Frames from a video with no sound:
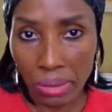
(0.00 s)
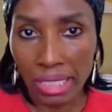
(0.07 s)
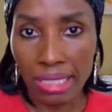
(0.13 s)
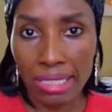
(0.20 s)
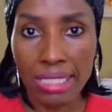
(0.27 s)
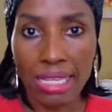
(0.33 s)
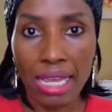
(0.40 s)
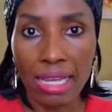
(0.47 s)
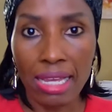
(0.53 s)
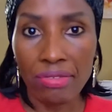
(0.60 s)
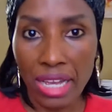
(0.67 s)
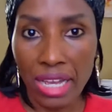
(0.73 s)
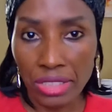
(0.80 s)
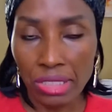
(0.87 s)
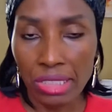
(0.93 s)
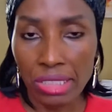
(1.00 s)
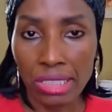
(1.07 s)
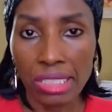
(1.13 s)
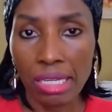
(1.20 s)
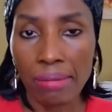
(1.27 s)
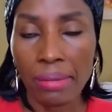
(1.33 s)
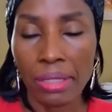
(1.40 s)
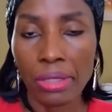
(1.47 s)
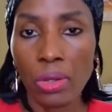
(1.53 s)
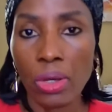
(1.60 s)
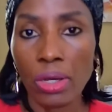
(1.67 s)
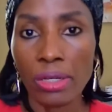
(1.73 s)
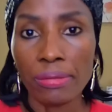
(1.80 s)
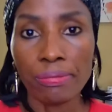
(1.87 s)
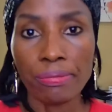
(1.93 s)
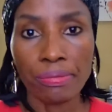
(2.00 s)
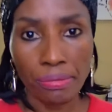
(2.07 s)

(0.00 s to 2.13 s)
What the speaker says: making side, fashion entertainment law.